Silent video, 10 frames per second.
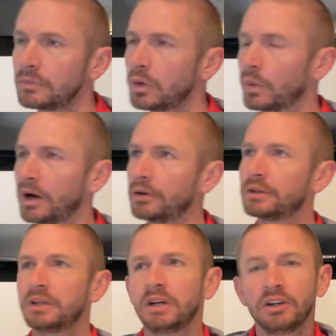
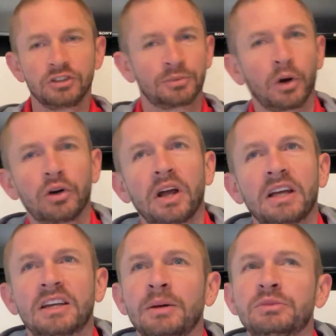Well, tomorrow night
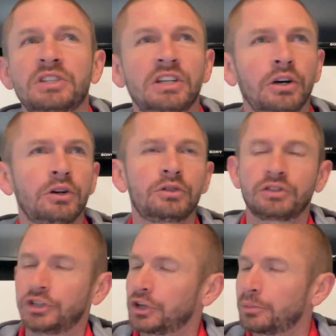comes and goes,
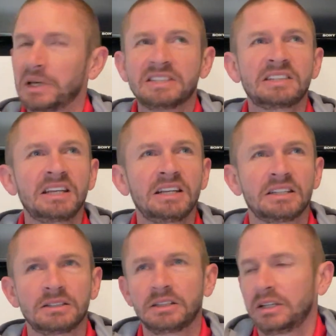and you're busy, and